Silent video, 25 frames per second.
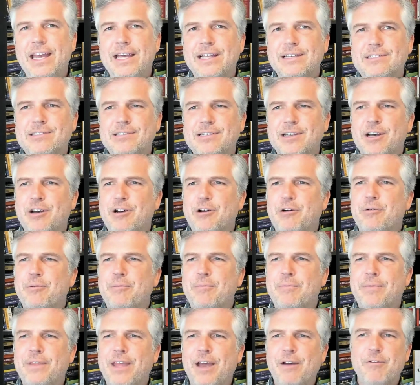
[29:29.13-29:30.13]
And
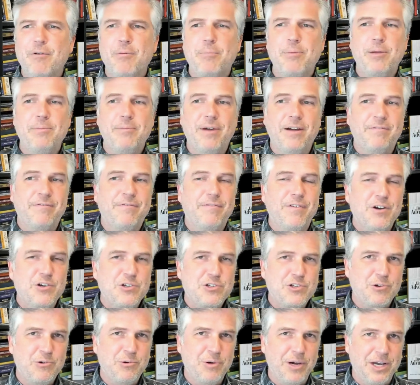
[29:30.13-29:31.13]
so that would be my
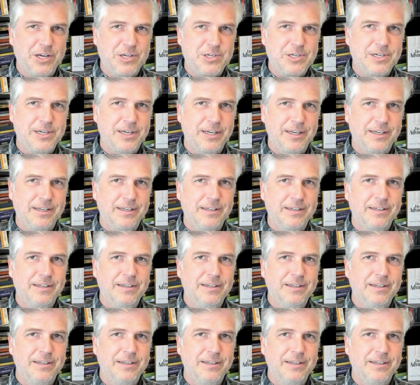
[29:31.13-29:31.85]
first question.